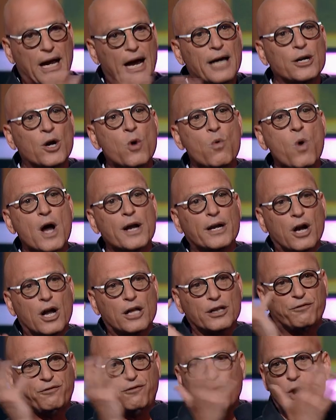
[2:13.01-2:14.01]
I don't want it on
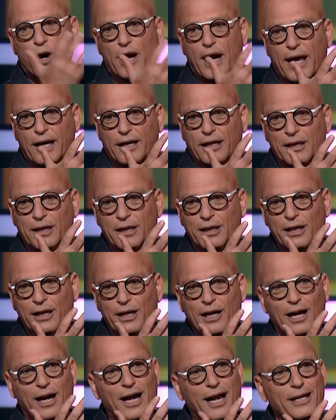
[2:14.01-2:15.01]
the forehead.
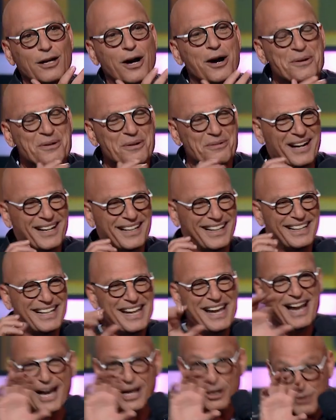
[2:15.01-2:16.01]
I don't want to.
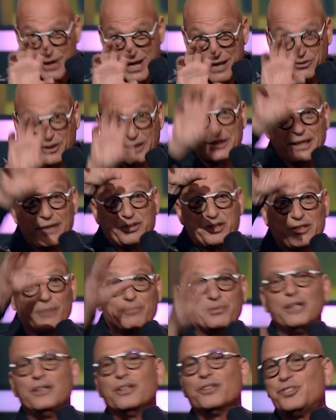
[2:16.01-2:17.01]
I don't want to have to lift
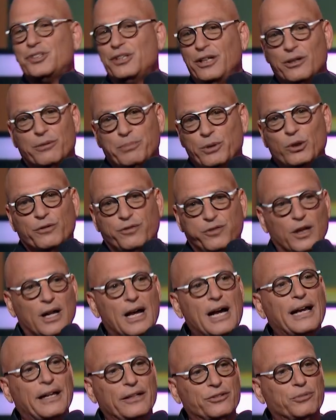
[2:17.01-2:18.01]
something to see your beautiful
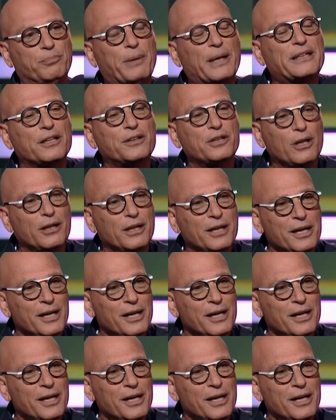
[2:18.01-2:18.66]
eyes. But the.